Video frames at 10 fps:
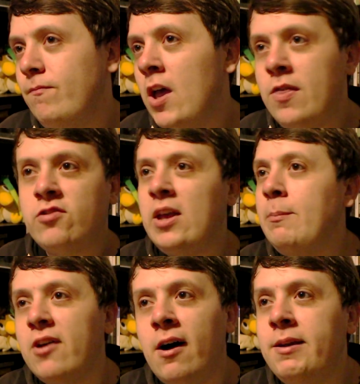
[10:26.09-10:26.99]
at the
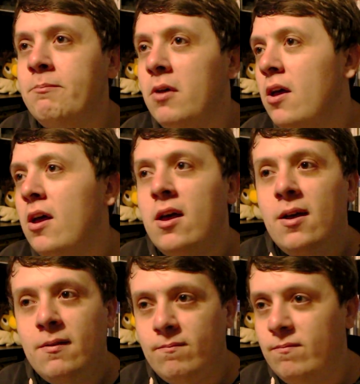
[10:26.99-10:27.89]
same time,
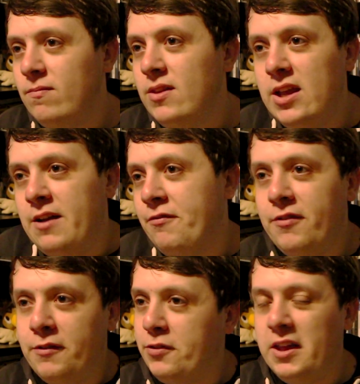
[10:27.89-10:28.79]

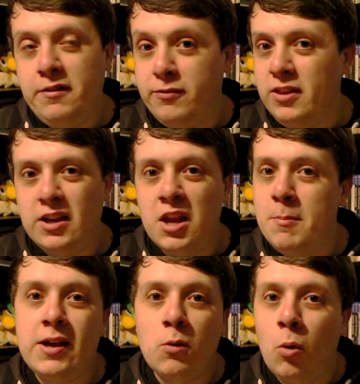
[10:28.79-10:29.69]
if they're
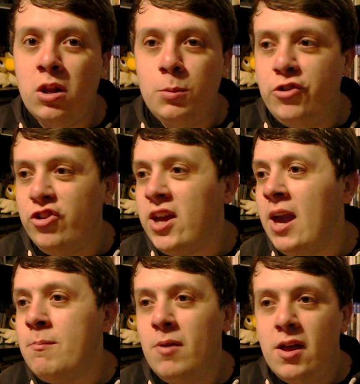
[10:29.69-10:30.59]
gonna make a Waluigi
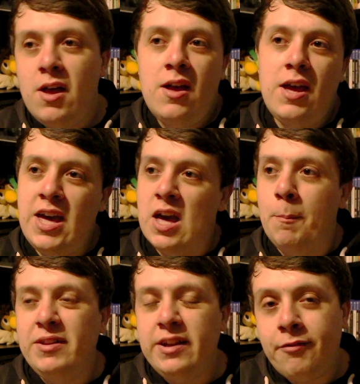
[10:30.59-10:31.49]
game,
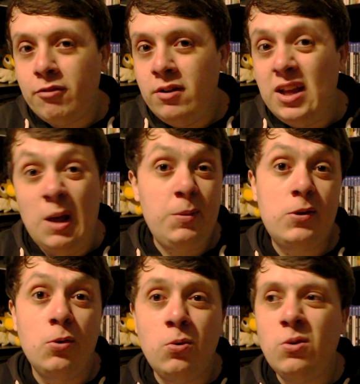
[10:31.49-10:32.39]
it'd be different, it'd be
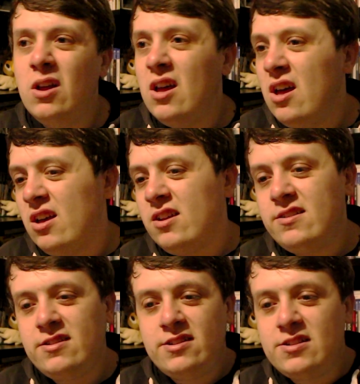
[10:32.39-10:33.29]
cool.
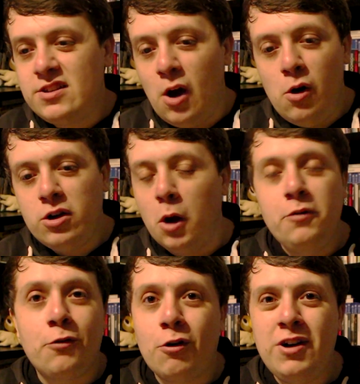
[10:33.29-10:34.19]

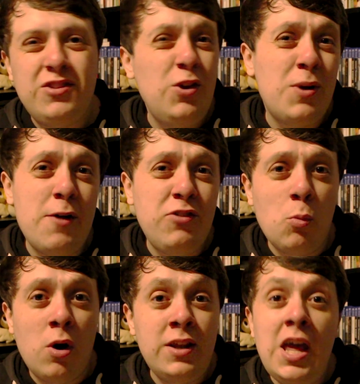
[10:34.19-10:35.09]
Go for it. Do whatever
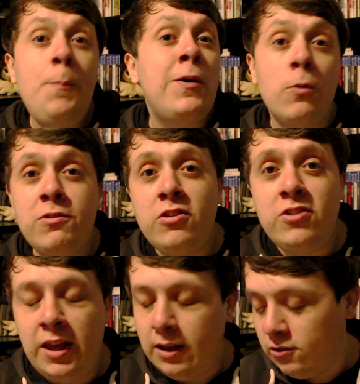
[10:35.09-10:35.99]
you want. It'd be cool to
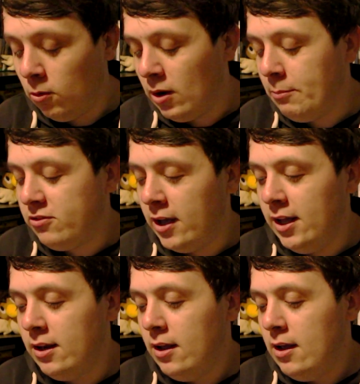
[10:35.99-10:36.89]
see, is all I'm
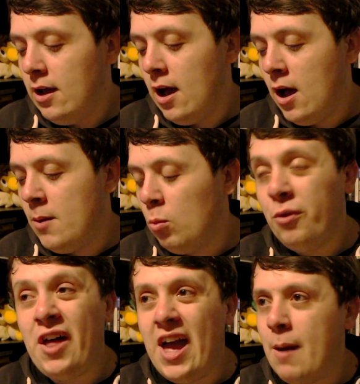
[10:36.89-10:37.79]
saying.
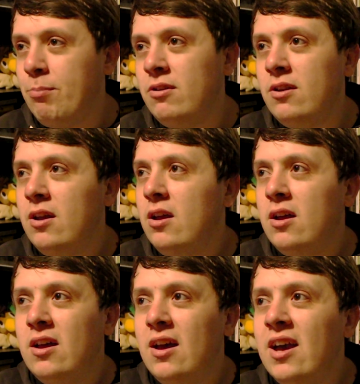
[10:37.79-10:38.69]
Will that happen?
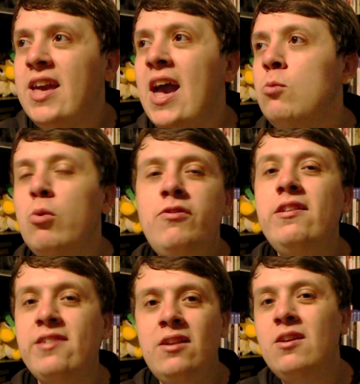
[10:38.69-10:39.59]
Again, with
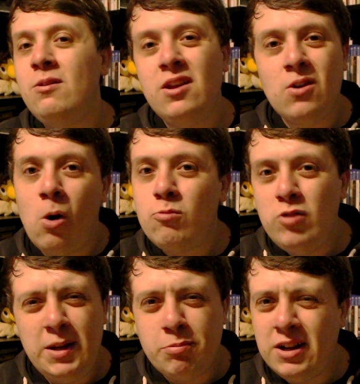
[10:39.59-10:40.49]
Nintendo, you can't
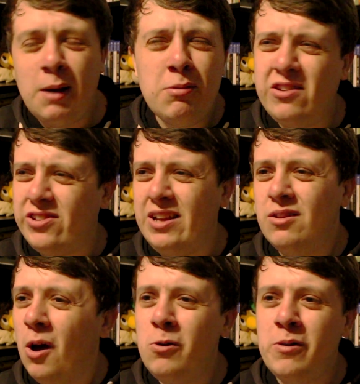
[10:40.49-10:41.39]
really predict. I'm going to say
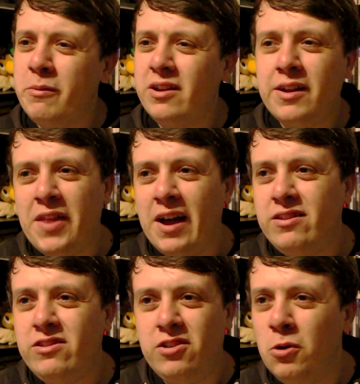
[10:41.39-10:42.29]
no. I'm going to give that
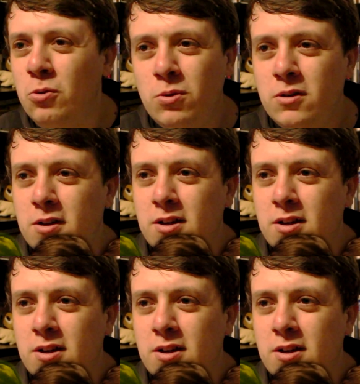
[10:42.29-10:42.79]
a 2